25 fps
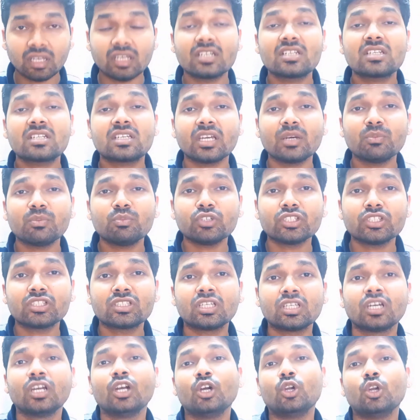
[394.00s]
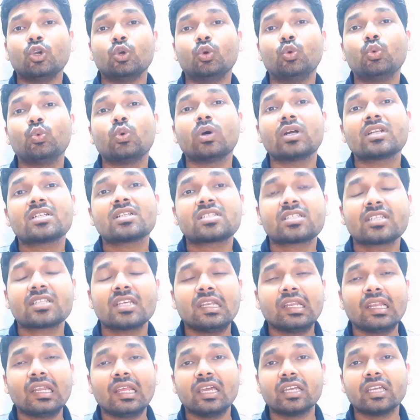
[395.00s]
It came with dual
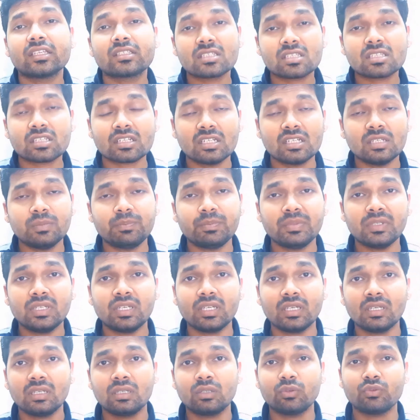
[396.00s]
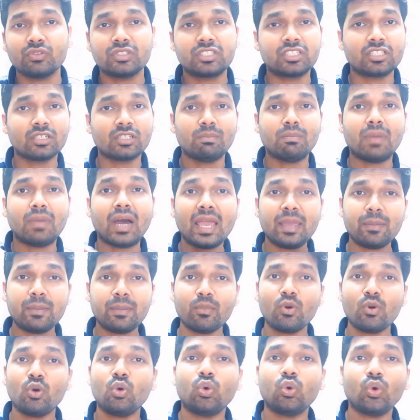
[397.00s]
cell HSTPA with
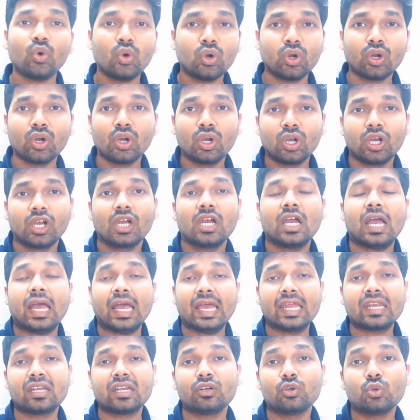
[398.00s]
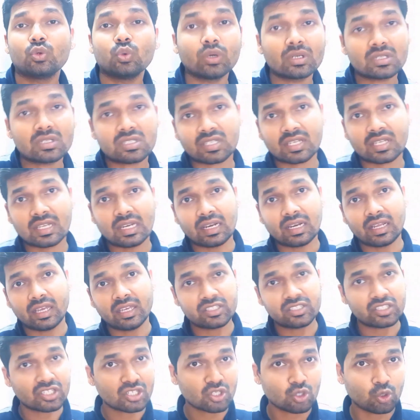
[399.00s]
MIMO and dual cell
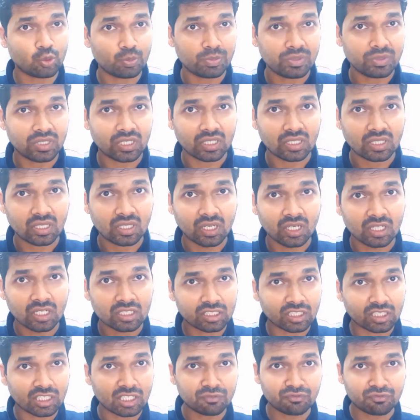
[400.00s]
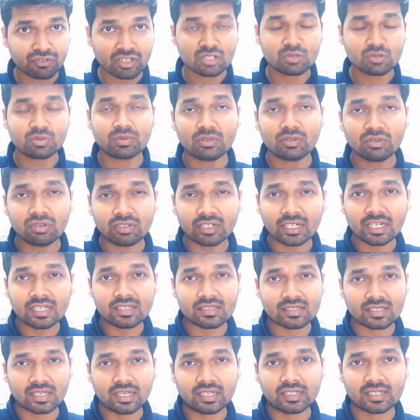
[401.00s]
HSUPA. The difference between
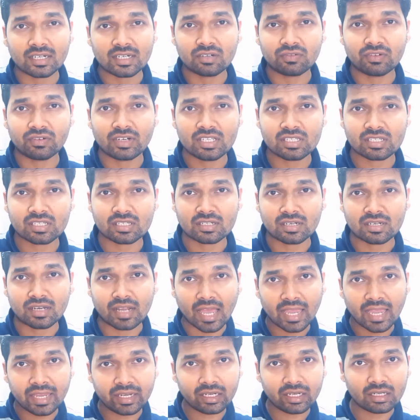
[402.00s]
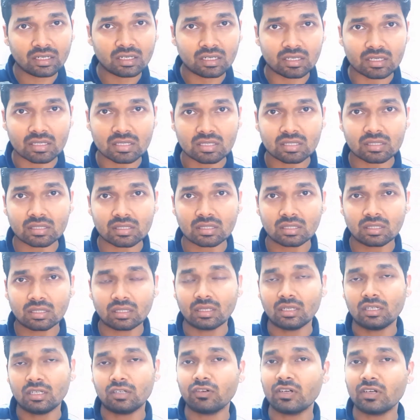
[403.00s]
release 8 and release 9 is
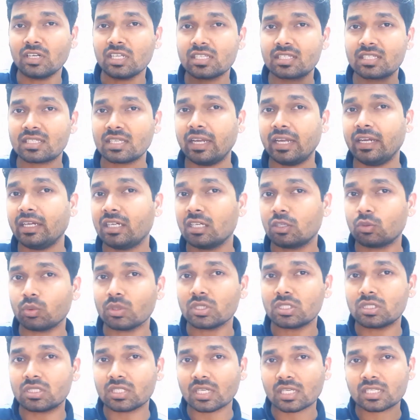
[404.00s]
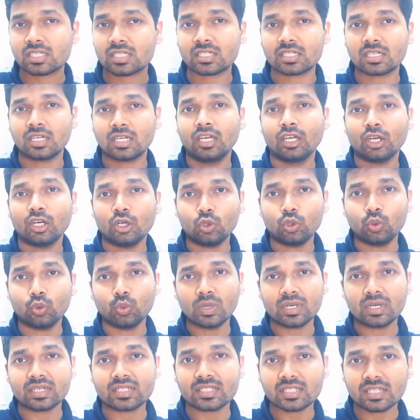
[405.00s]
in release 8 it was just
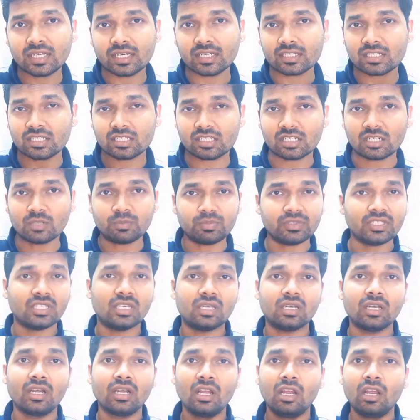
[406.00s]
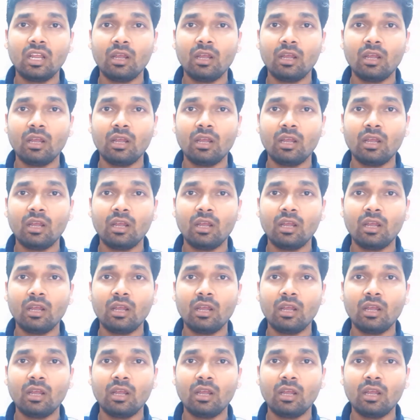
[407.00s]
dual cell HSTPA,